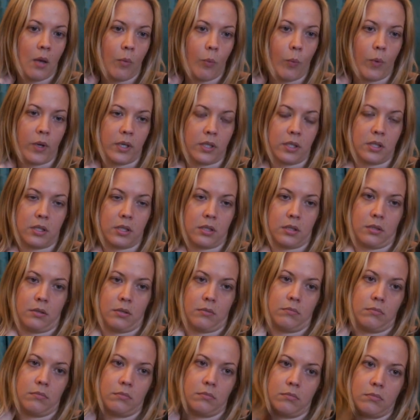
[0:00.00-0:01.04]
which
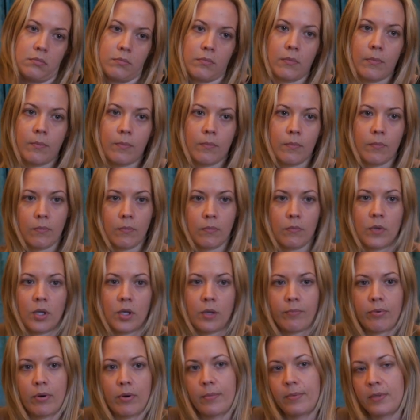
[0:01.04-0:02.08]

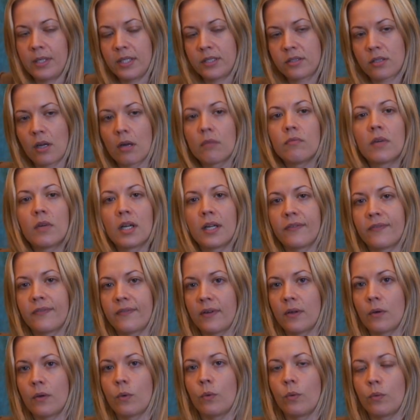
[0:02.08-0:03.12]
you probably don't really
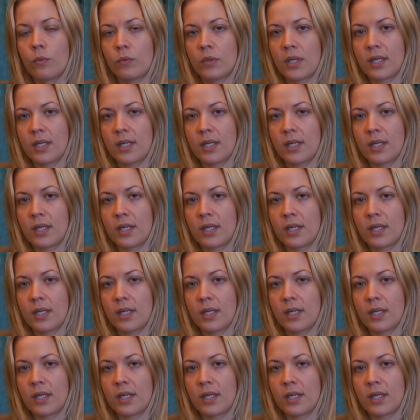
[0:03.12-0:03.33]
feel